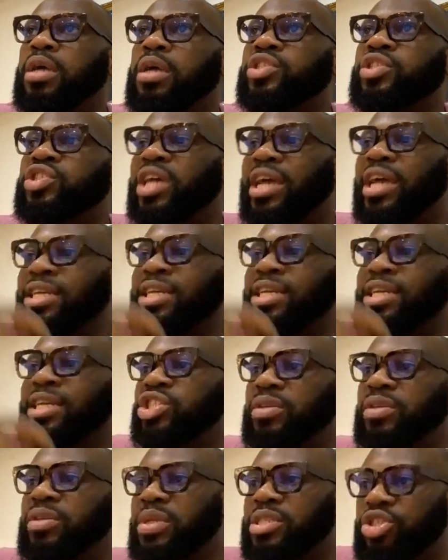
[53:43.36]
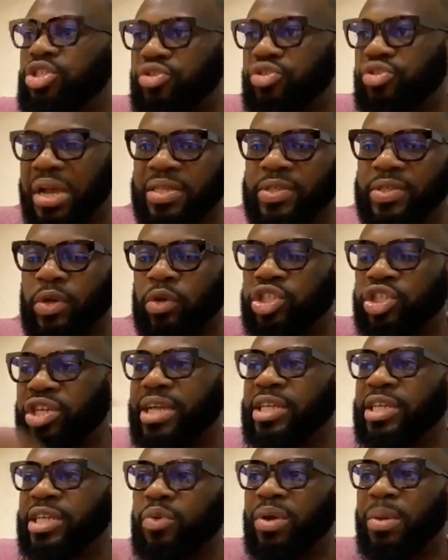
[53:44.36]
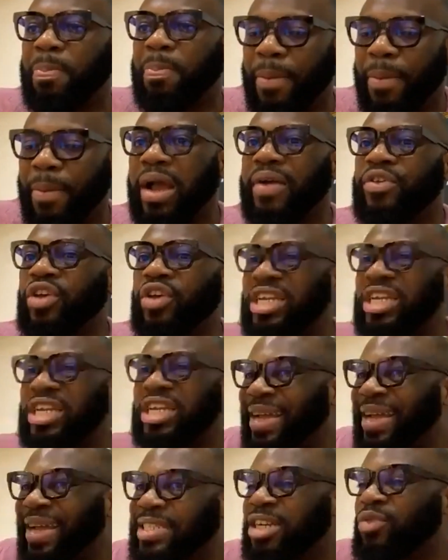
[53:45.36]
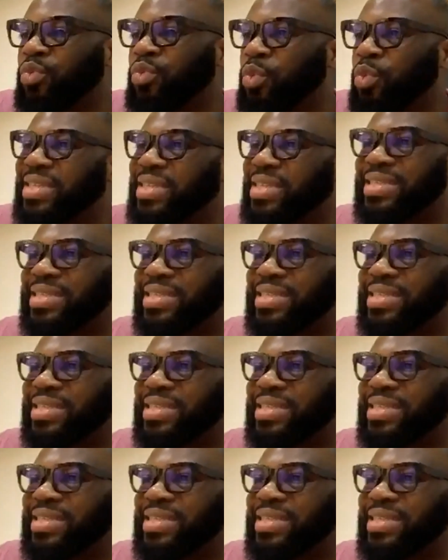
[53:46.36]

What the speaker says: changing with trends or changing with people, you're